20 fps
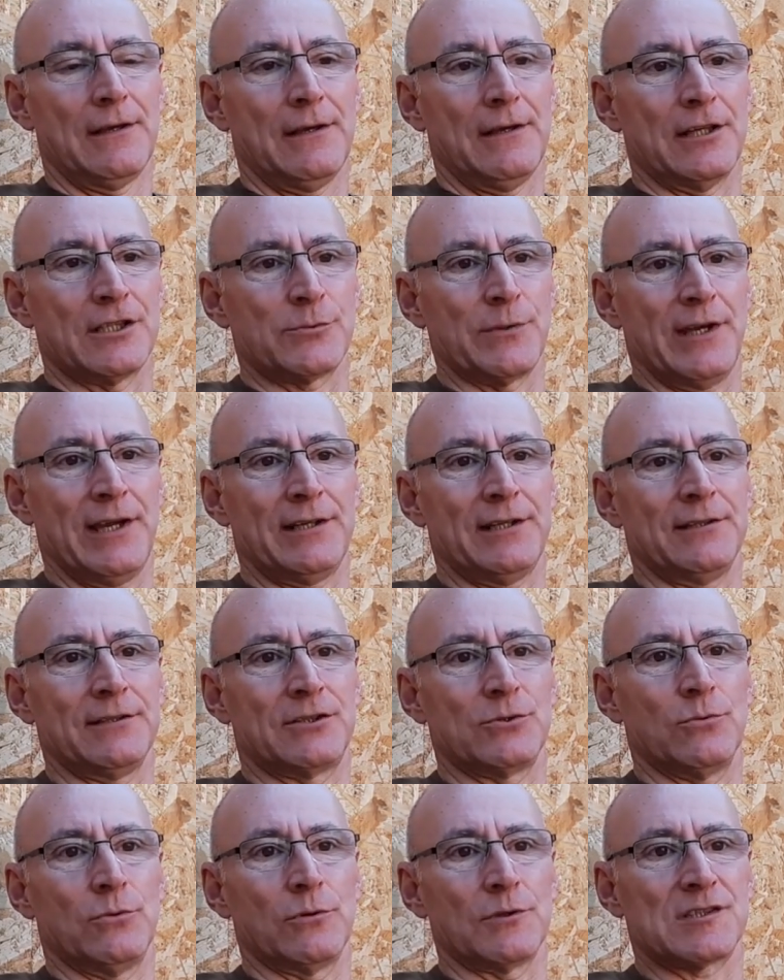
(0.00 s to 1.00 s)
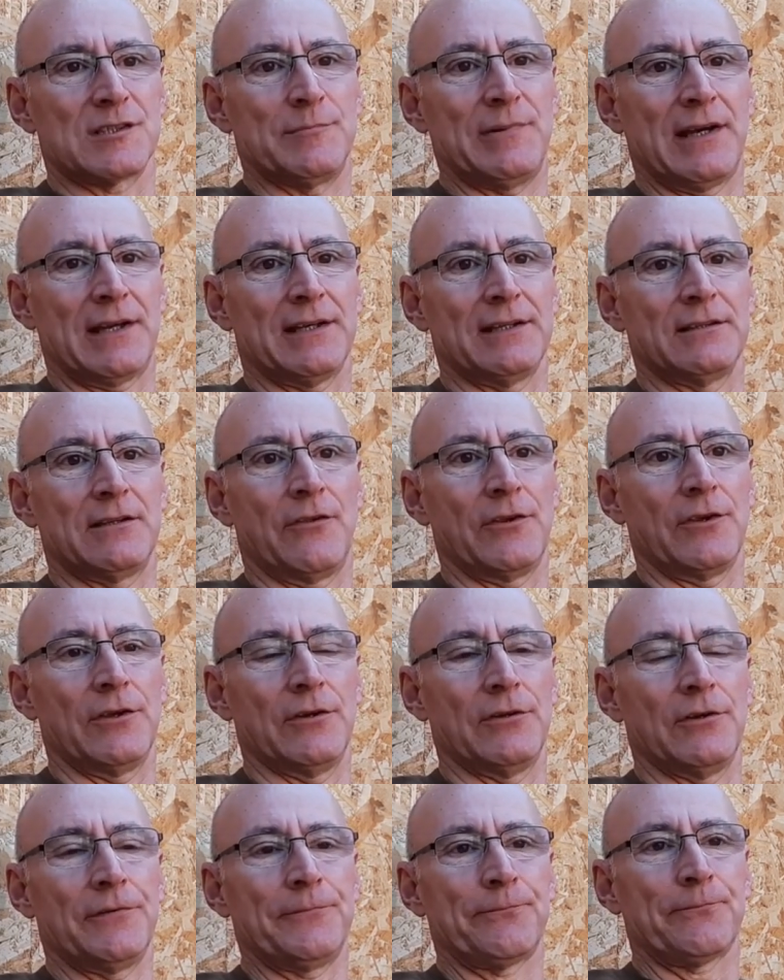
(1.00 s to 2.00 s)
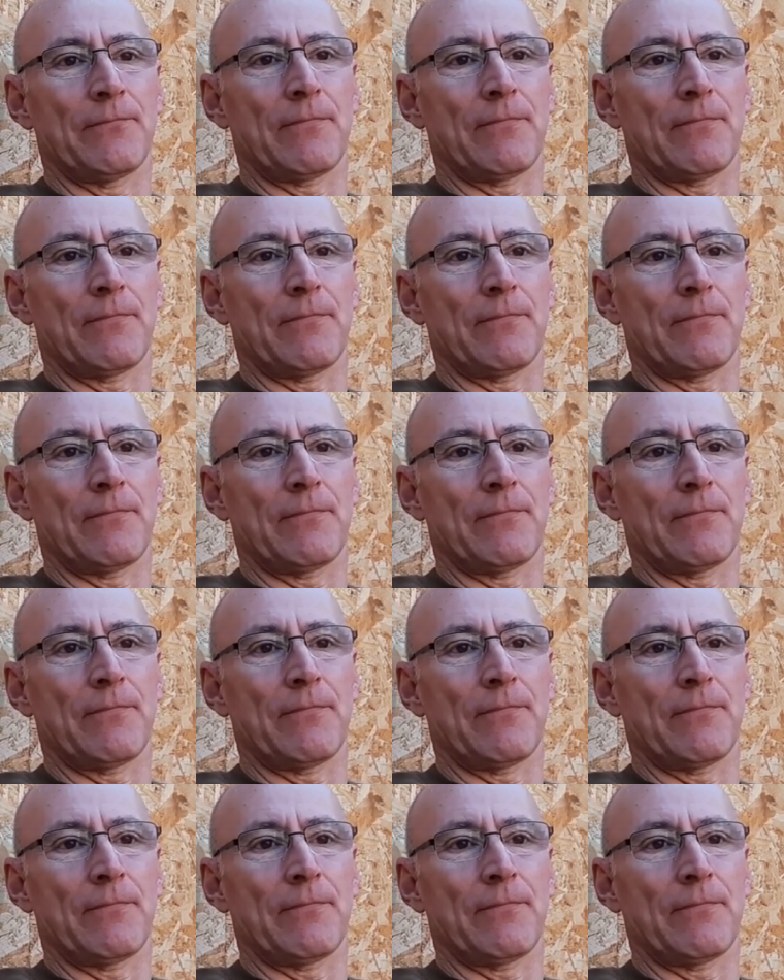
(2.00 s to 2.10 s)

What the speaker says: as we're heading towards the back end of the year,